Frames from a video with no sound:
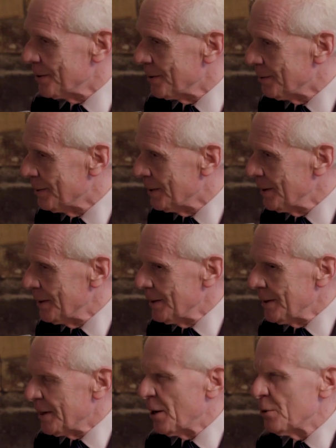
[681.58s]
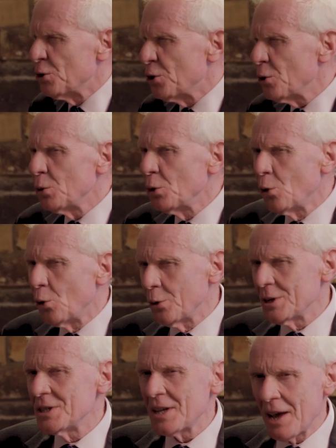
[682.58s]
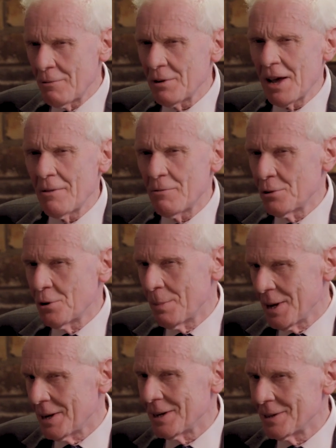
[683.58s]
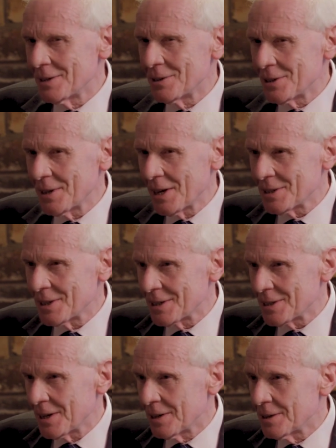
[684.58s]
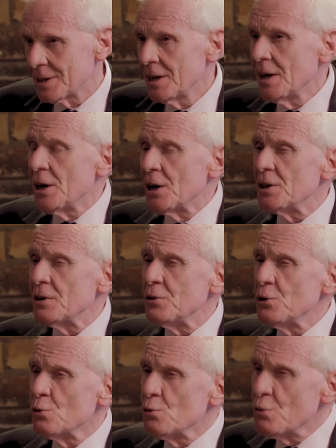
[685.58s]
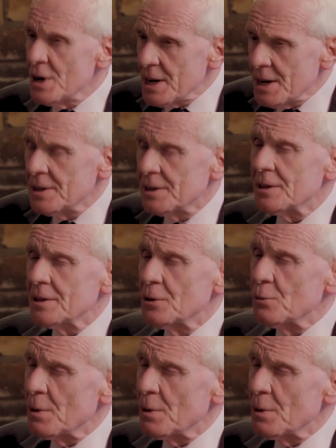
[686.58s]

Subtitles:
to. Now, no law is ever obeyed to that extent. And if you read the